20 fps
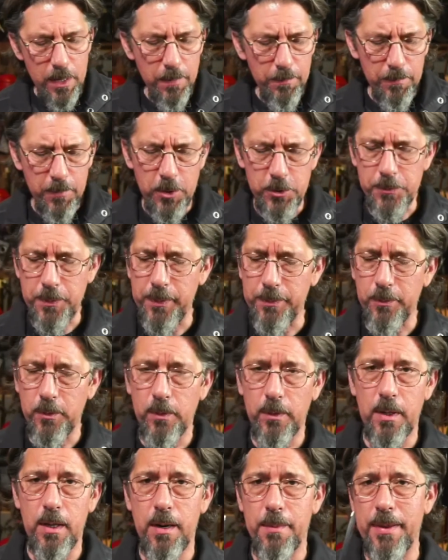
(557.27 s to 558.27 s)
Most people
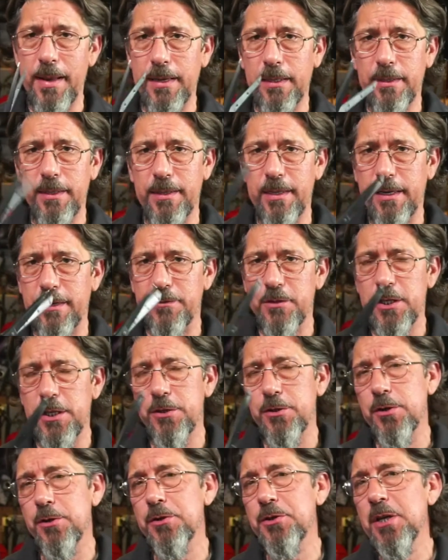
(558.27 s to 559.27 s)
will automatically think of
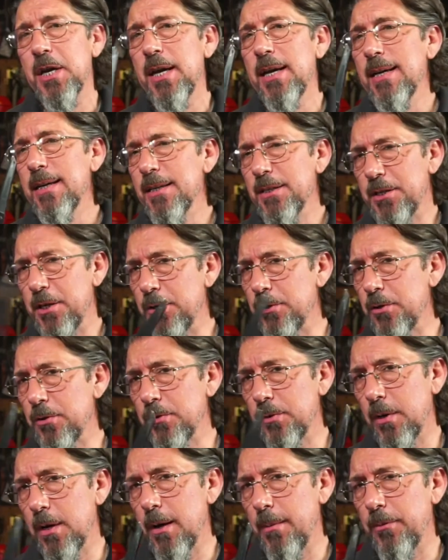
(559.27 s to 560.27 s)
scissors.
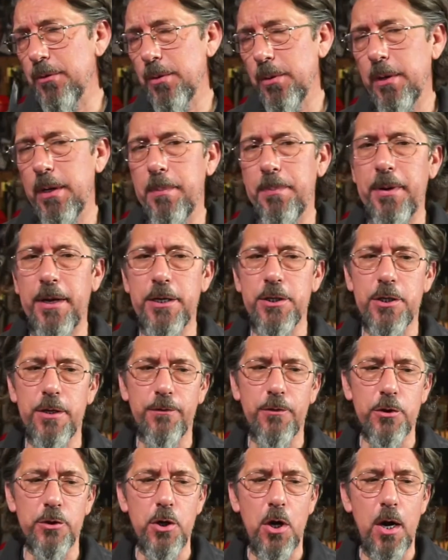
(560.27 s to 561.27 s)
Scissors will come through in a pinch
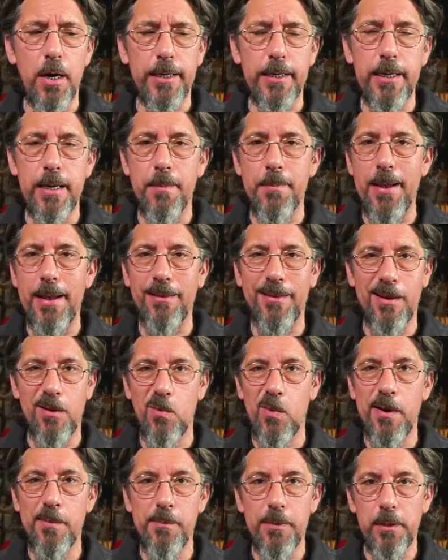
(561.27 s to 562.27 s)
if you're talking about like
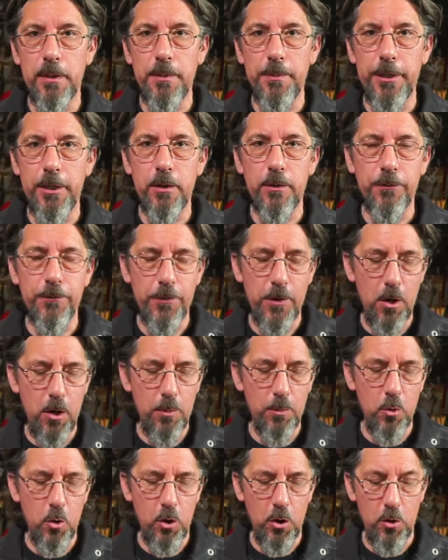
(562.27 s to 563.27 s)
1mm
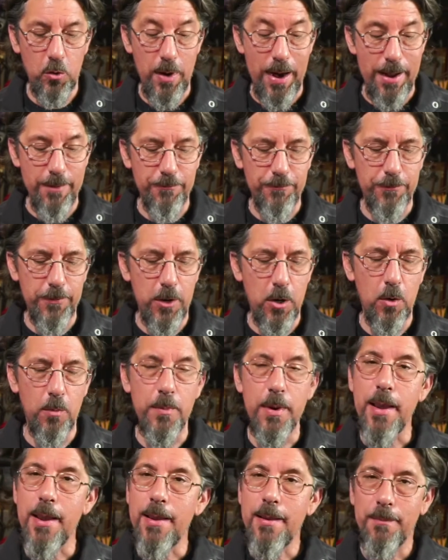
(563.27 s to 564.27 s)
foam or craft
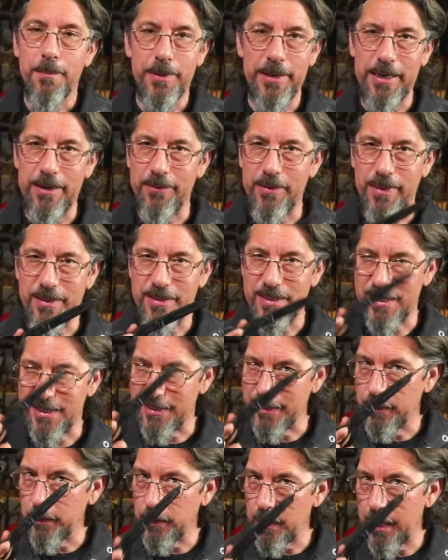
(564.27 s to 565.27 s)
foam, but even
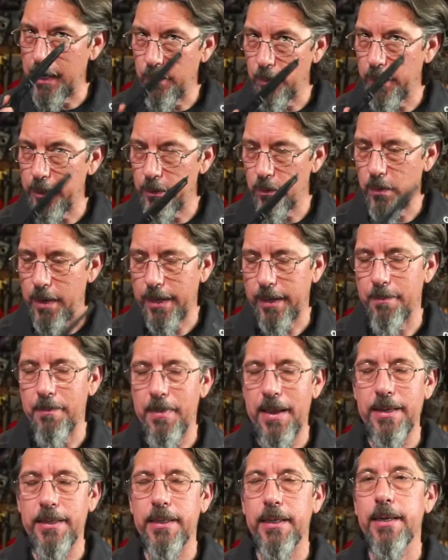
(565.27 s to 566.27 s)
still, I wouldn't
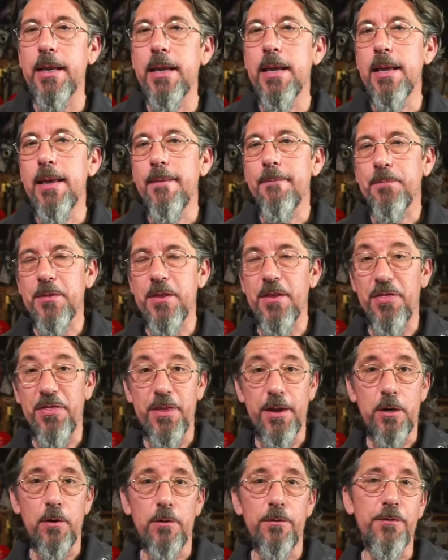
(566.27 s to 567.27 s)
recommend it. The
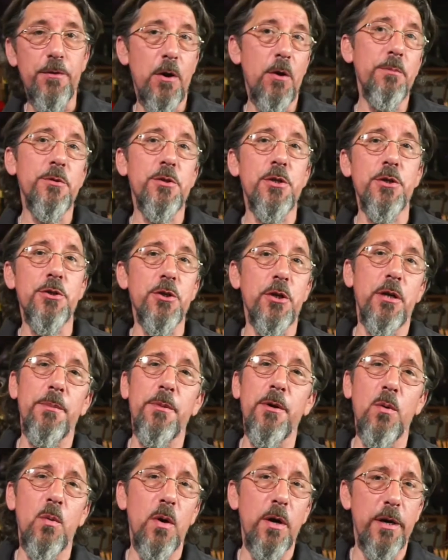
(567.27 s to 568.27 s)
thicker foams that you're going
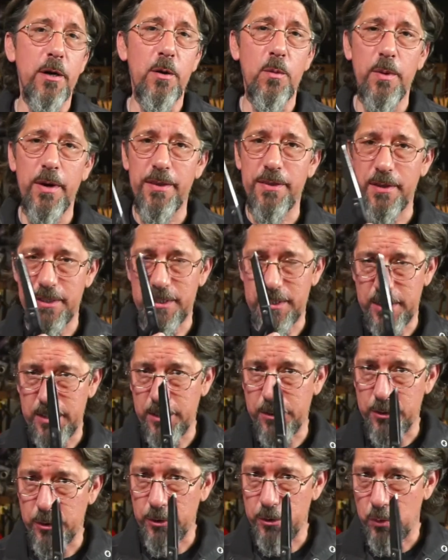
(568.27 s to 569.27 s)
to be working with,
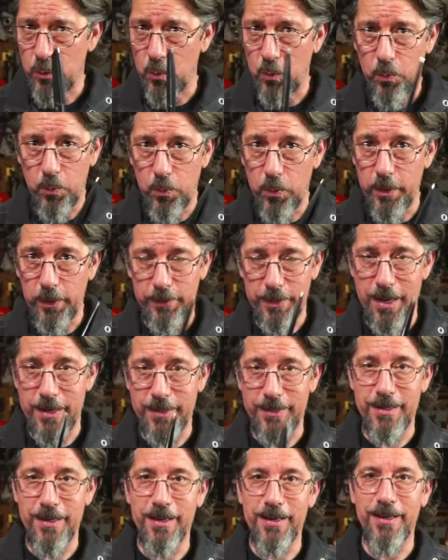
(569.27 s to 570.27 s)
scissors will
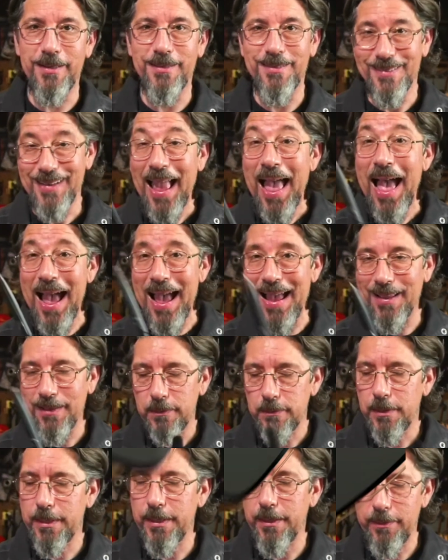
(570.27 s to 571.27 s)
not cut it. Ha!
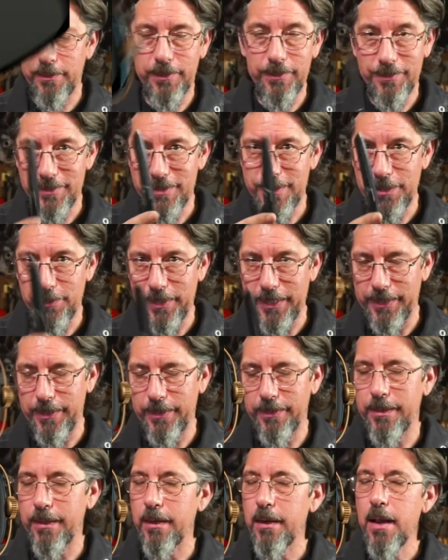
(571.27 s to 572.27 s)
See what I
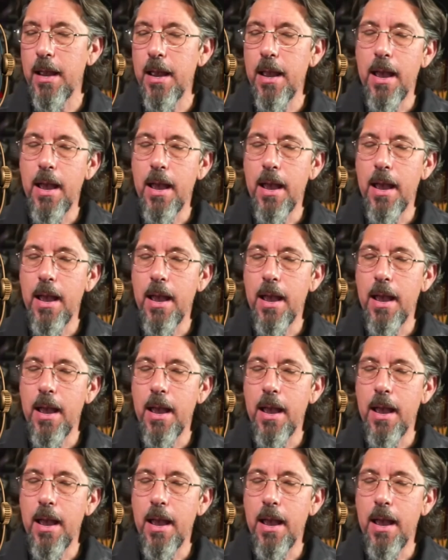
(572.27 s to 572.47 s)
did there?